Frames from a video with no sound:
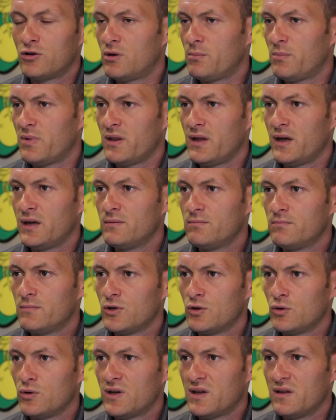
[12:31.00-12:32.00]
number nine.
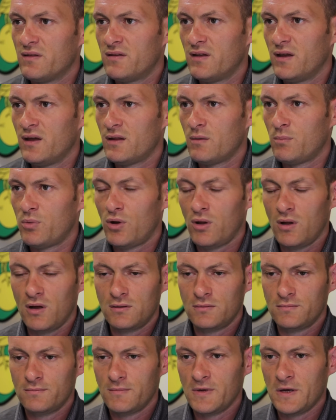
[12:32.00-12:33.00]
You know, he can take the ball
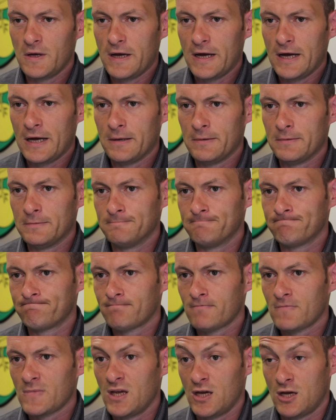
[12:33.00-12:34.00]
in,
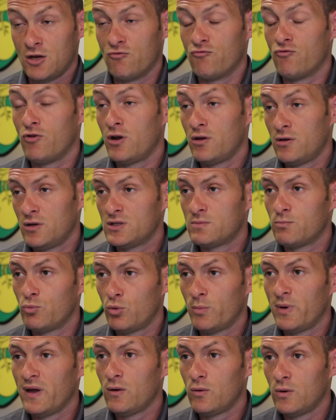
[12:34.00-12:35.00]
he can run, he's
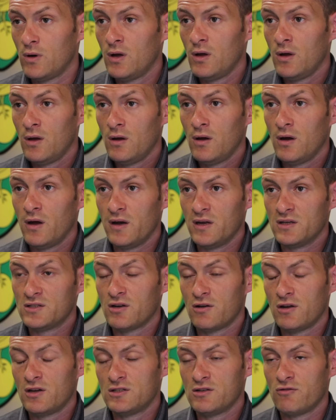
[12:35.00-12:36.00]
mobile. And he's
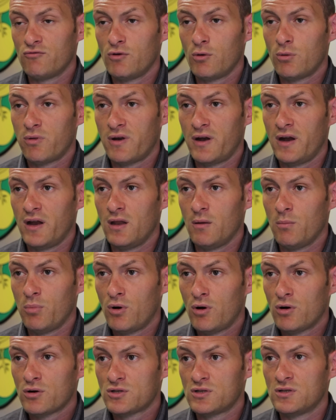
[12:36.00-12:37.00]
a real threat in the
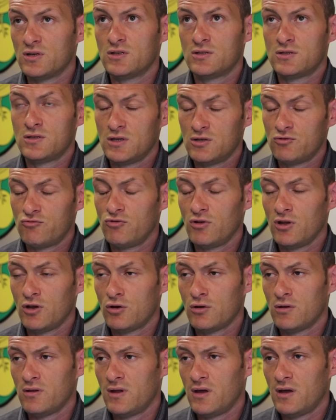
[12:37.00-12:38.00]
box, and he's really
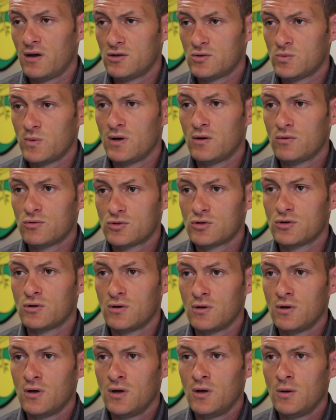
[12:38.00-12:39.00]
good in there as well. So
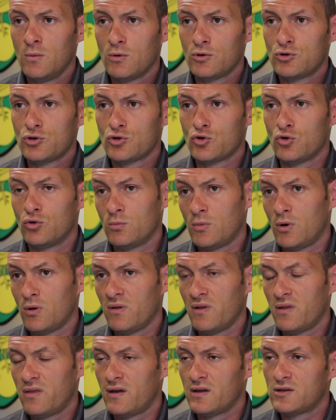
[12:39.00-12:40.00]
we'll just hope all
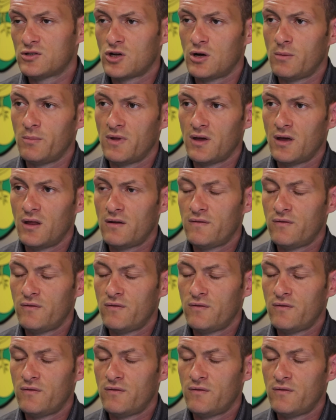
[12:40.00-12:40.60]
these things come together